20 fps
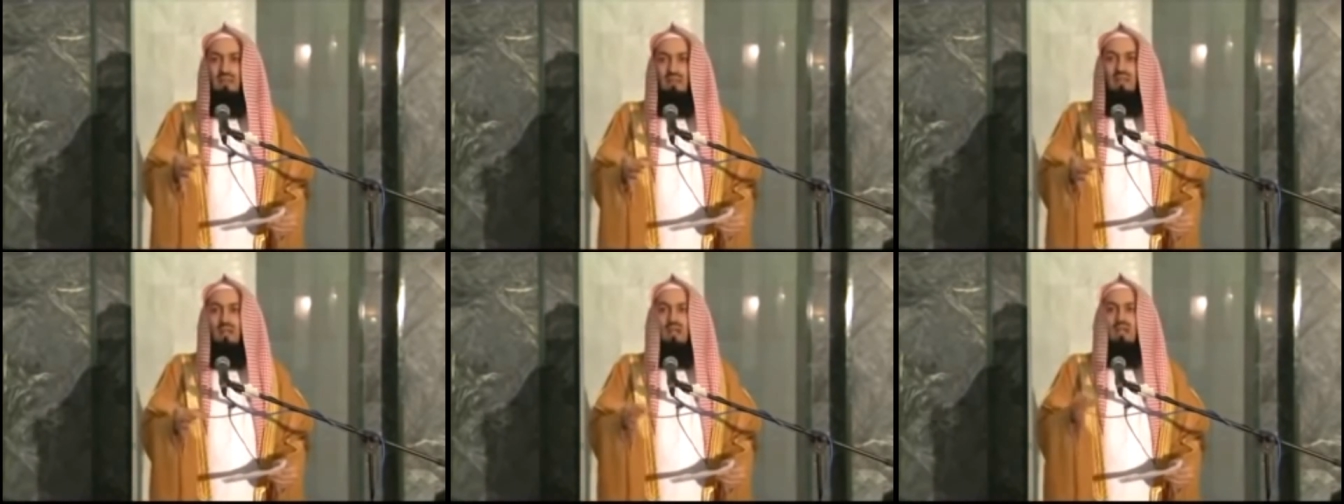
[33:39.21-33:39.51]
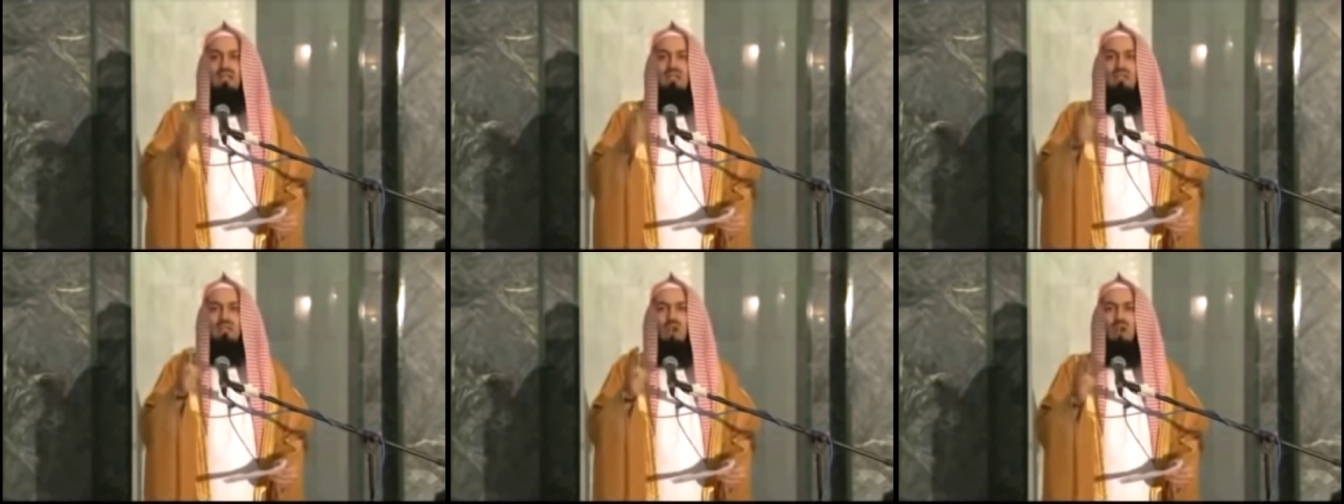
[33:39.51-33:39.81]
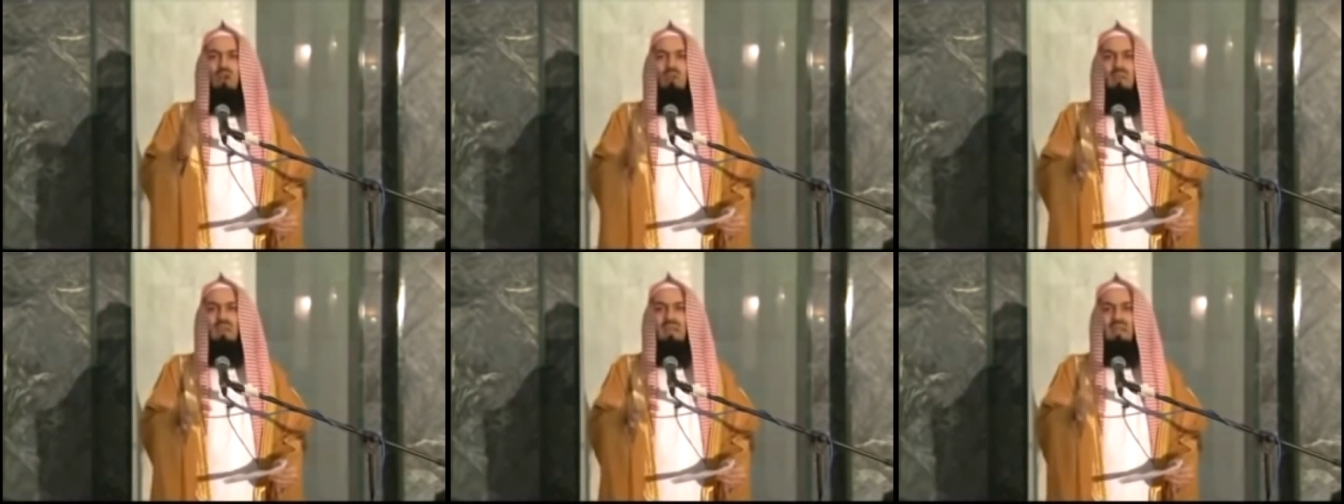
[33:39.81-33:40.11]
There are
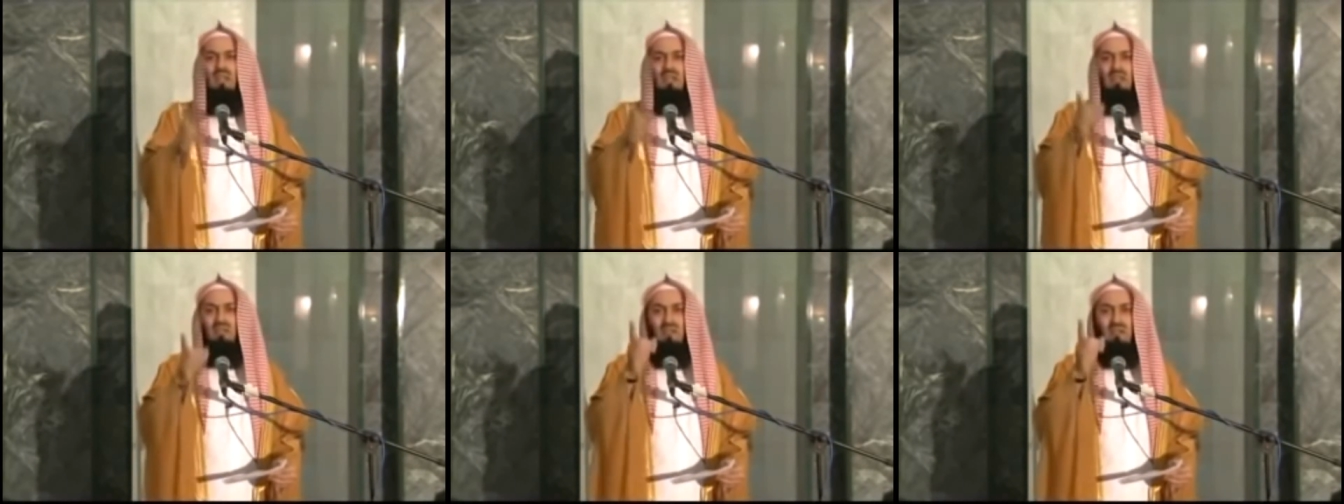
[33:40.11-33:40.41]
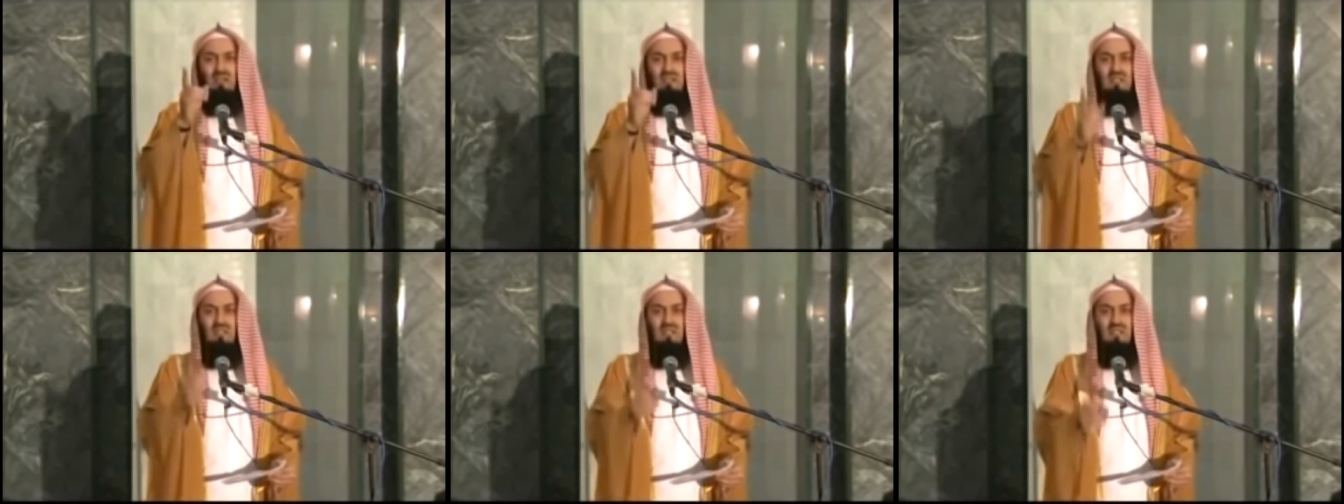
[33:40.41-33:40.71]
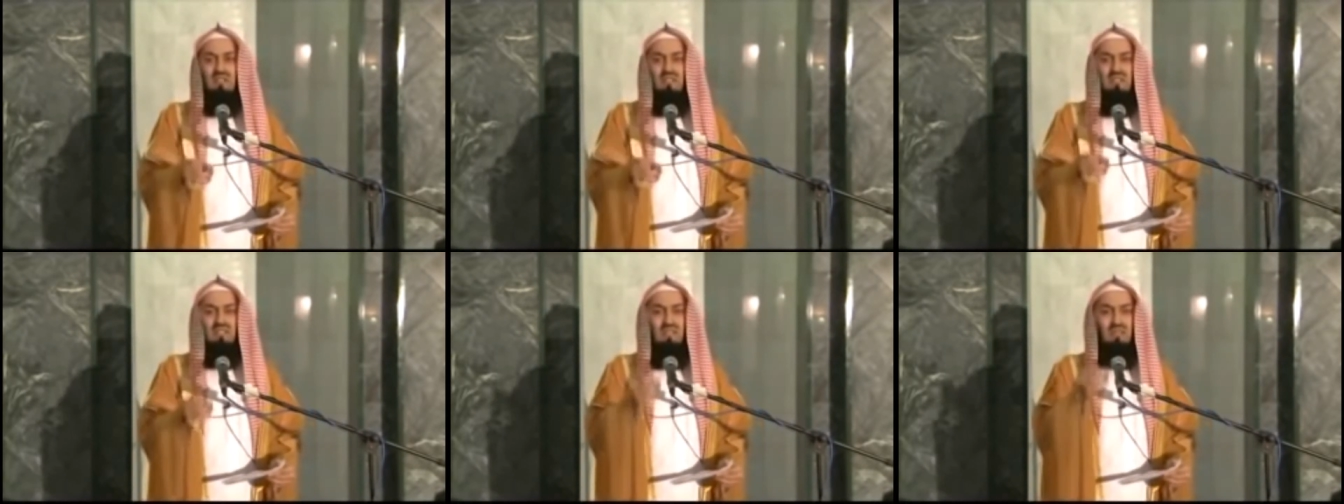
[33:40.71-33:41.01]
so many of our
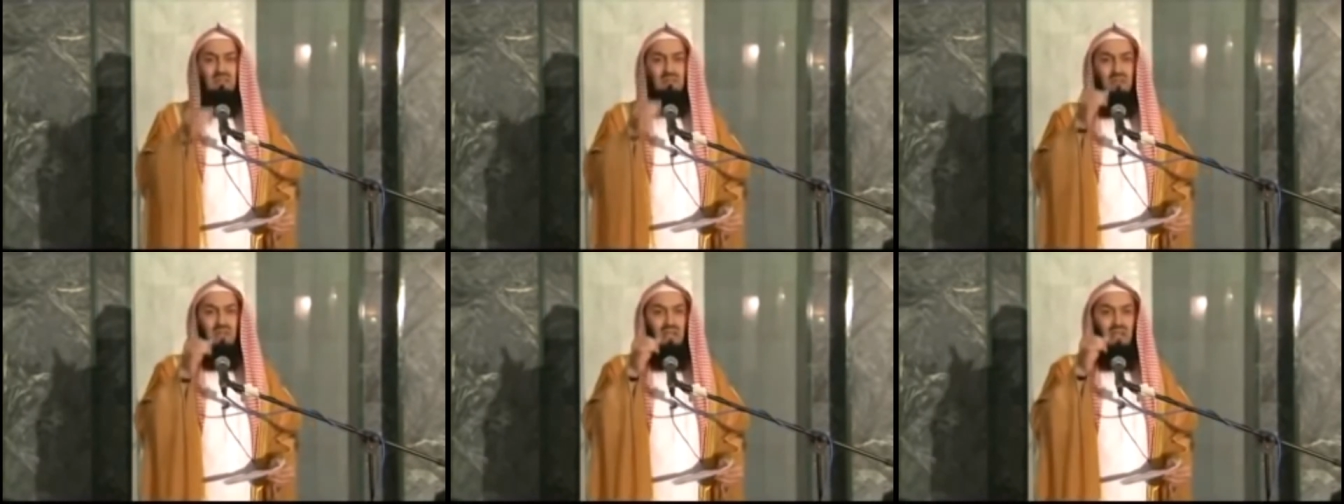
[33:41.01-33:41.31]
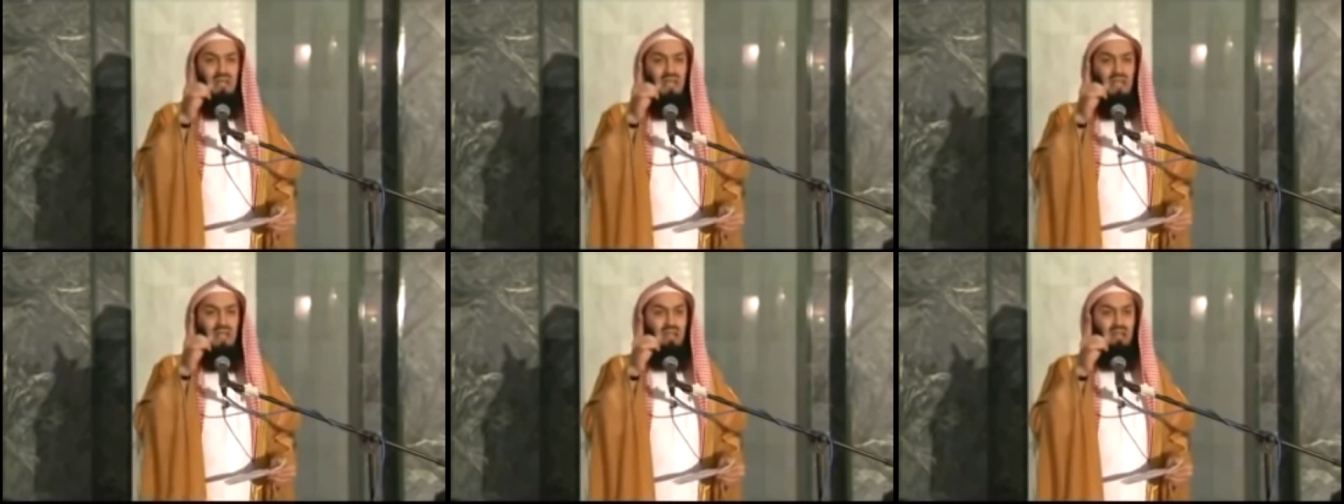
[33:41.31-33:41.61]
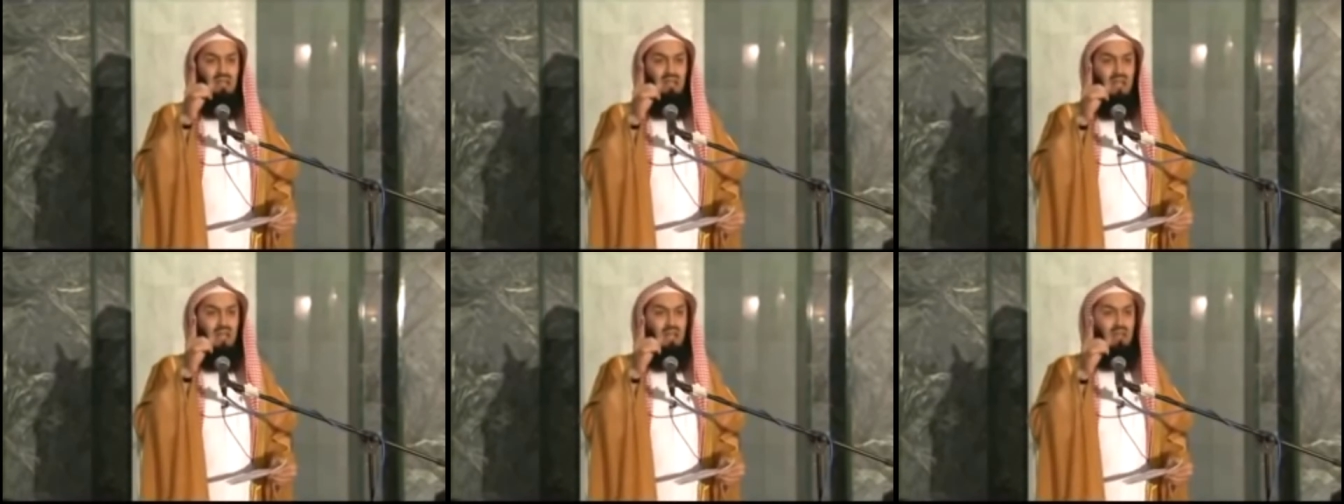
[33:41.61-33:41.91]
sisters and,
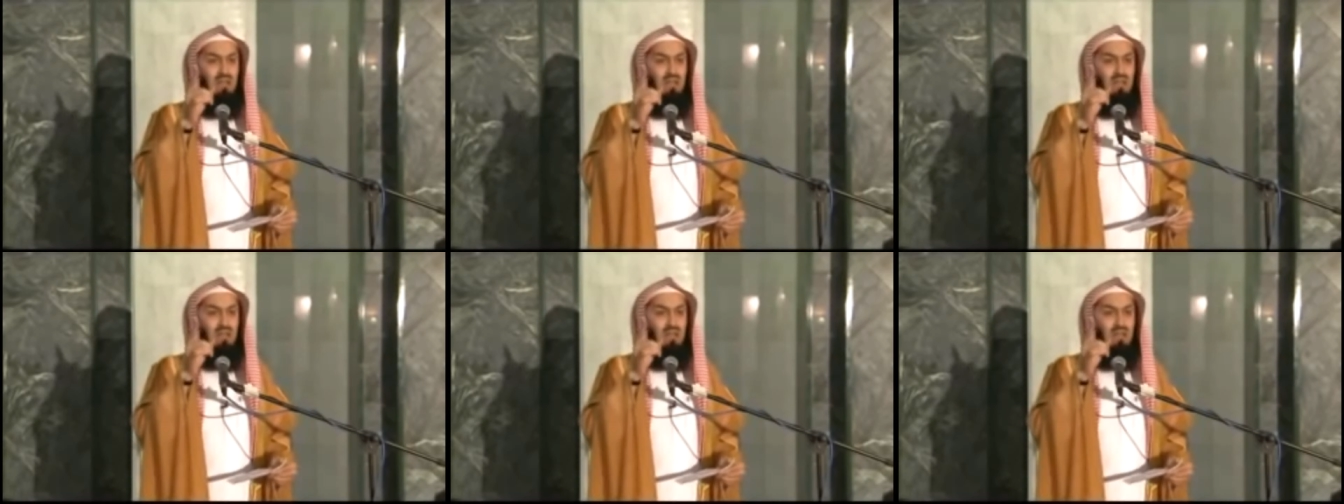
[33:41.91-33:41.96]
and,